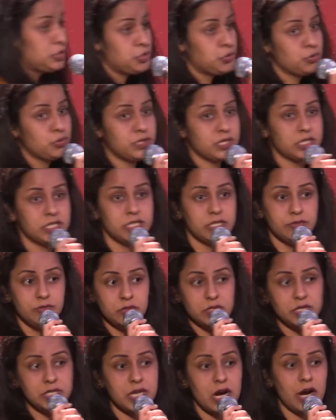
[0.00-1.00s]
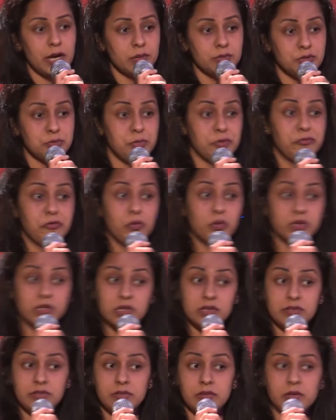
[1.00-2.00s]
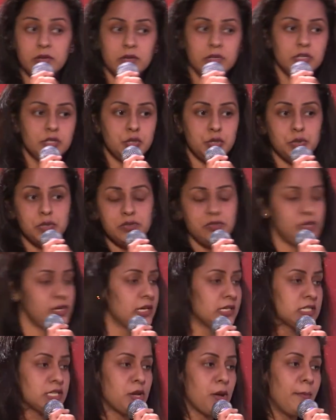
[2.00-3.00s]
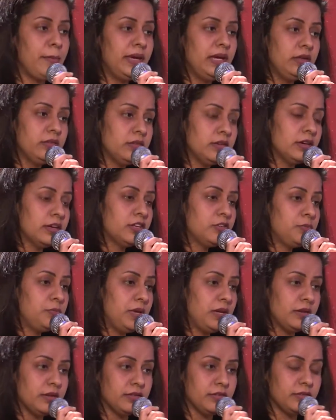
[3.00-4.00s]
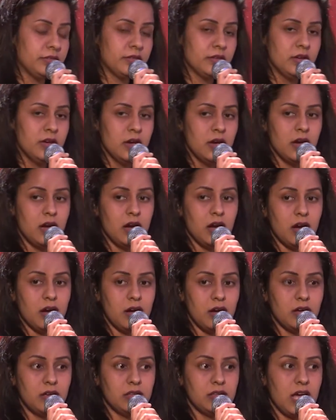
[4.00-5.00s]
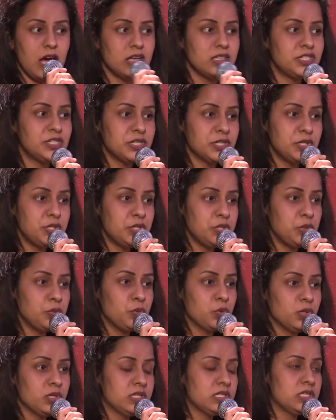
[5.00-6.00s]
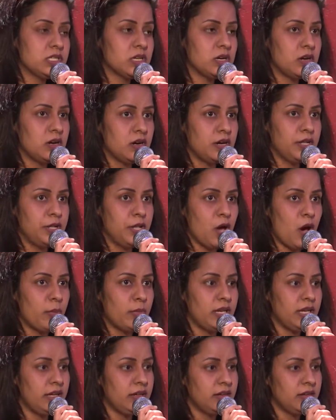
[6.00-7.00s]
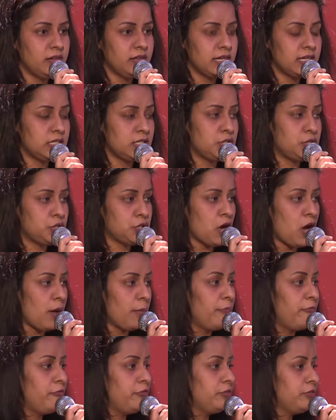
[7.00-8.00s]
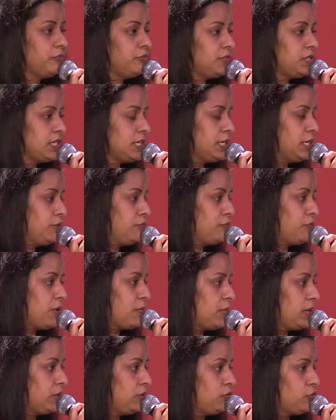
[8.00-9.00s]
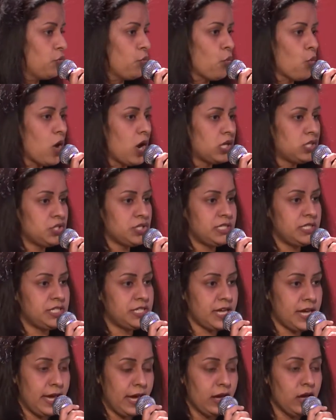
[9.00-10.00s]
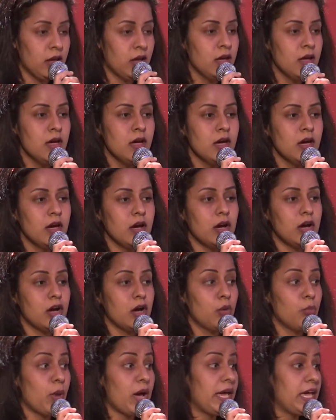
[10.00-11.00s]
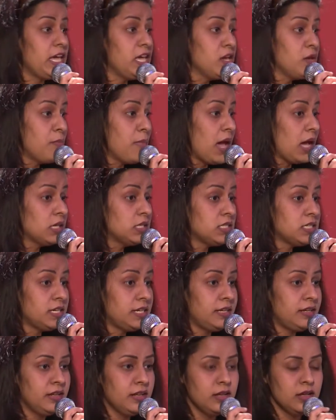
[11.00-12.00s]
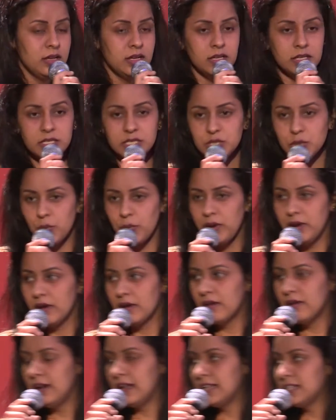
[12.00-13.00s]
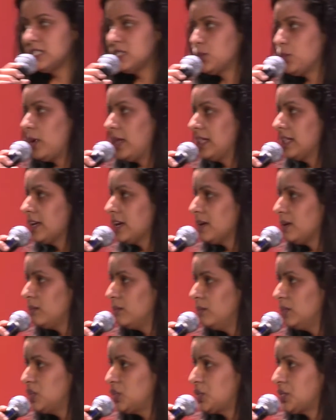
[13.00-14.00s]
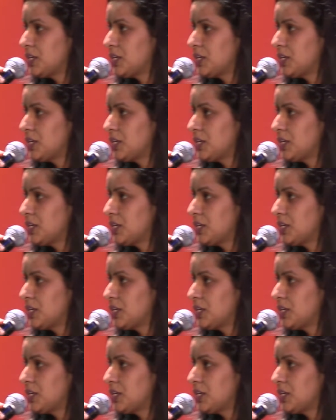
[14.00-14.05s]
built two successful startups before this. She, she has an amazing experience. Uh, last year, she was uh, nominated as Top 15 Women to Watch in Tech by Inc. magazine. So here, let's welcome